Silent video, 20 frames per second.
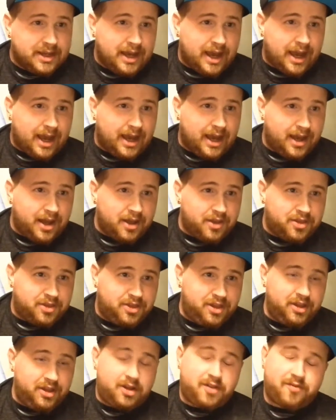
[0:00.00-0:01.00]

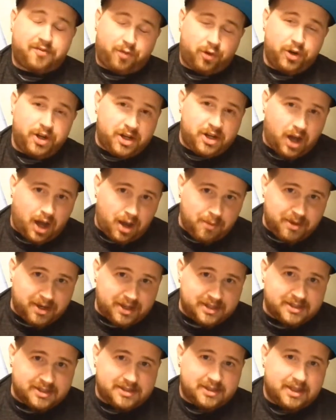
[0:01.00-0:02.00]
the free
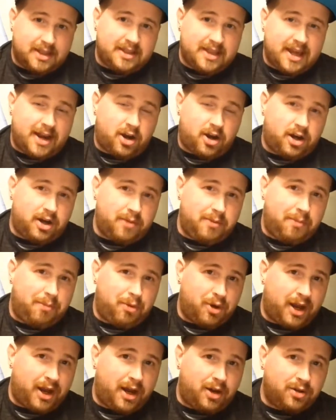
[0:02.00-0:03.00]
comics that are going to be
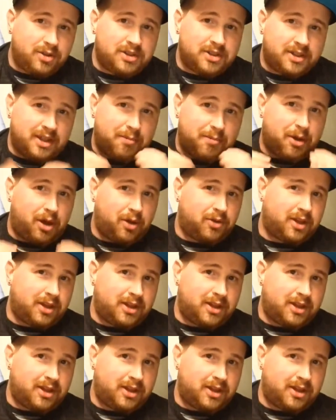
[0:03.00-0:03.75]
put out. They put out the